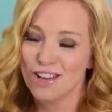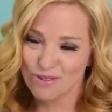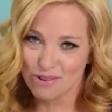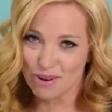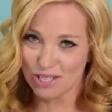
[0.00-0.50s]

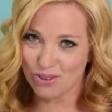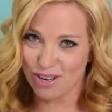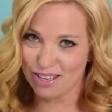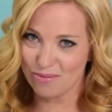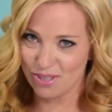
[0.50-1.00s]
we went to
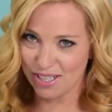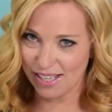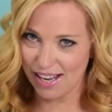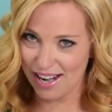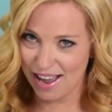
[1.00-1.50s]
our
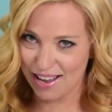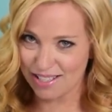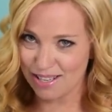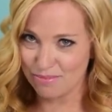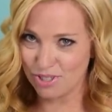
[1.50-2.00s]
community and
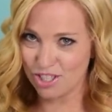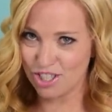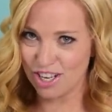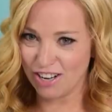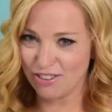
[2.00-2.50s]
asked them to
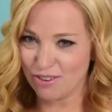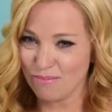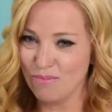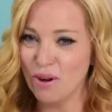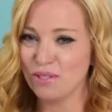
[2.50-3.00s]
share their
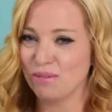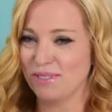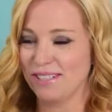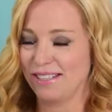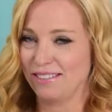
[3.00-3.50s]
most
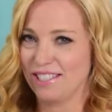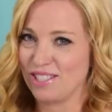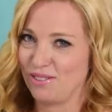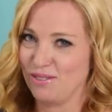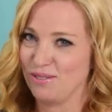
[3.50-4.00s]

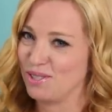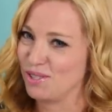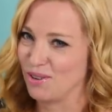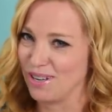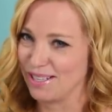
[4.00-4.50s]
ridiculous cruise
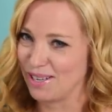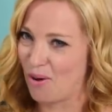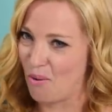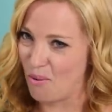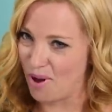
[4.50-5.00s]
stories
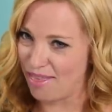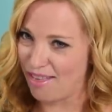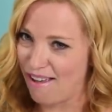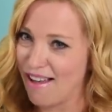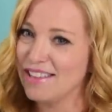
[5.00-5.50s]
with
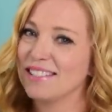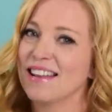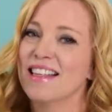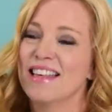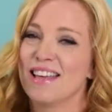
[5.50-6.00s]
us,
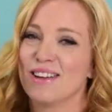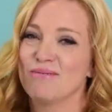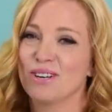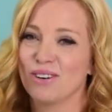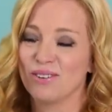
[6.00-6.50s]

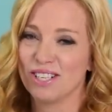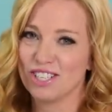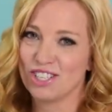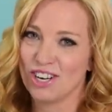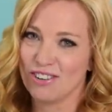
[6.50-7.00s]
and we are going
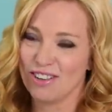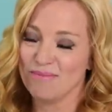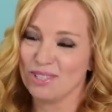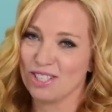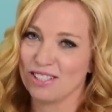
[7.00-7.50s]
to share
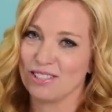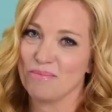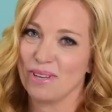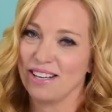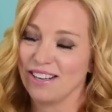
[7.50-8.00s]
them in just a little
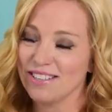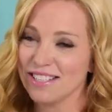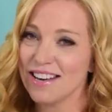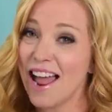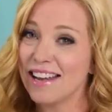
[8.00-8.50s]
bit here.
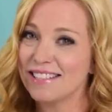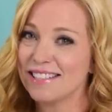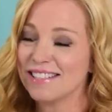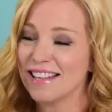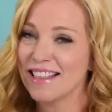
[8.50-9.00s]
Tonight's